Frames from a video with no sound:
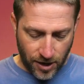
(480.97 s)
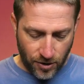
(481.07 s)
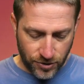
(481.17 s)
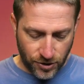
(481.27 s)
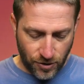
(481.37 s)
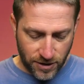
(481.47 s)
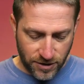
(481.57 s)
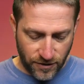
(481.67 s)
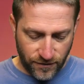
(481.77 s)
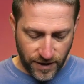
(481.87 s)
It goes
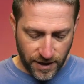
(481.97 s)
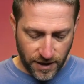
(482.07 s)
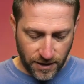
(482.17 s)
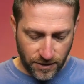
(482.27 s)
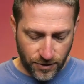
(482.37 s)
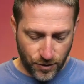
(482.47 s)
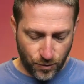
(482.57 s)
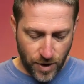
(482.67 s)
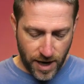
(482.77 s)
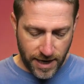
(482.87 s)
across the field,
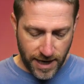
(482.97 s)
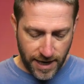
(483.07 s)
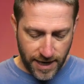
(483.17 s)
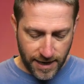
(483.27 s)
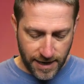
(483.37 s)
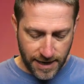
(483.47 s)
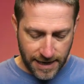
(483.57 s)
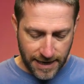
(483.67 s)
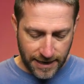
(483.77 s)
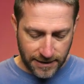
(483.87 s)
they're running,
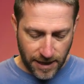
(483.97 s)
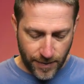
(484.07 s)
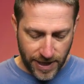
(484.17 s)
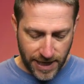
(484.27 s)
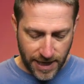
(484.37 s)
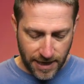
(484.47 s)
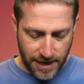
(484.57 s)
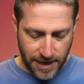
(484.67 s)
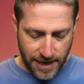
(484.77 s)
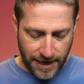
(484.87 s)
he's coming
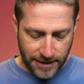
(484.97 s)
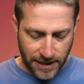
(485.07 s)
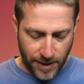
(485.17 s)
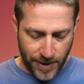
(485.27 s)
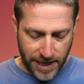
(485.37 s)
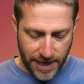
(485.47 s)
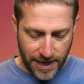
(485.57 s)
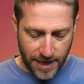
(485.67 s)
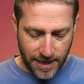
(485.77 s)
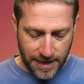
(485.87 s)
in,
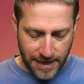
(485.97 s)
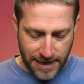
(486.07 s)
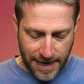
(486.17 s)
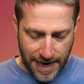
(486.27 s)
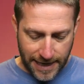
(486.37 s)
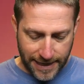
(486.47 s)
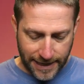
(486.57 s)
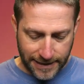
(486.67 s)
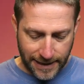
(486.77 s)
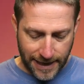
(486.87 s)
and he
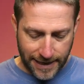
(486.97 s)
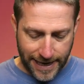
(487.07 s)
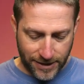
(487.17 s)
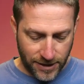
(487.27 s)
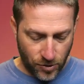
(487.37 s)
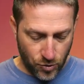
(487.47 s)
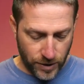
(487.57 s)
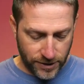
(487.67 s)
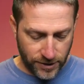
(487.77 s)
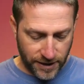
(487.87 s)
kicks it and he catches it.
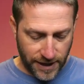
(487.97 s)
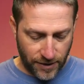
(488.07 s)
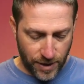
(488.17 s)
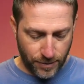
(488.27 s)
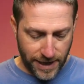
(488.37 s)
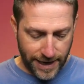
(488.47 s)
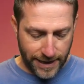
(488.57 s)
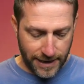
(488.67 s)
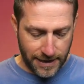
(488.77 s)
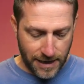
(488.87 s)
Ooh, let's look at that
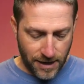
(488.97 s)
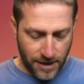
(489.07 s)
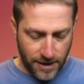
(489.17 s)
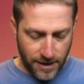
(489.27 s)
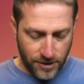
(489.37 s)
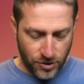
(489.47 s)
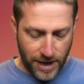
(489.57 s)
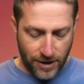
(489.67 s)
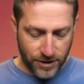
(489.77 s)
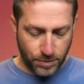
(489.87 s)
replay.
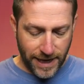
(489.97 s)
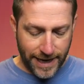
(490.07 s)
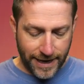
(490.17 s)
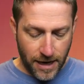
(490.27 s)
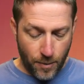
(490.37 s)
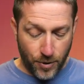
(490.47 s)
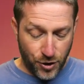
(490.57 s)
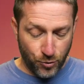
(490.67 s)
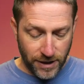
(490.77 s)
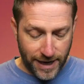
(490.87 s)
So now it's playing,
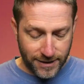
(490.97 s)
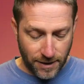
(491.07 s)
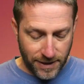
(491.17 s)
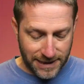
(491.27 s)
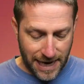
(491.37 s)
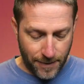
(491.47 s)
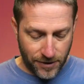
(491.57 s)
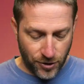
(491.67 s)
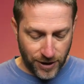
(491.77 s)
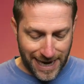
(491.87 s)
but you realize something's
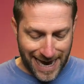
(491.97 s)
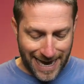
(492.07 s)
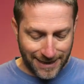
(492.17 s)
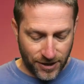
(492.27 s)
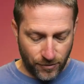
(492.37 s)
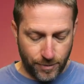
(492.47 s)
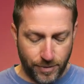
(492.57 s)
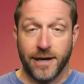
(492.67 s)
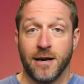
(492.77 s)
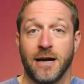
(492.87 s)
happening. You can exit the
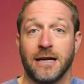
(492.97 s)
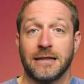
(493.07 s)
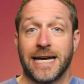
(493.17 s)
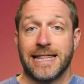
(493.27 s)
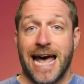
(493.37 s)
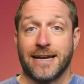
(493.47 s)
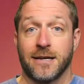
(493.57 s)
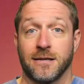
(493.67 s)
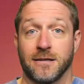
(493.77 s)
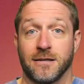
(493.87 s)
replay like
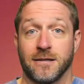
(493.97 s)
that.